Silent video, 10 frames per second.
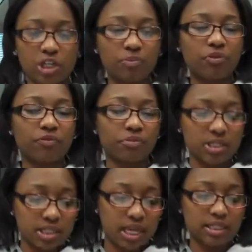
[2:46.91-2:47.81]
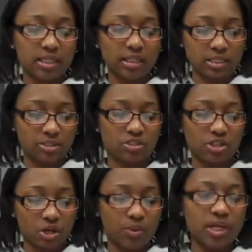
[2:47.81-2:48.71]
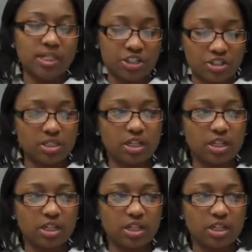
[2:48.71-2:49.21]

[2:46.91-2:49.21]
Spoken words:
can you pull from the text that lets us know that she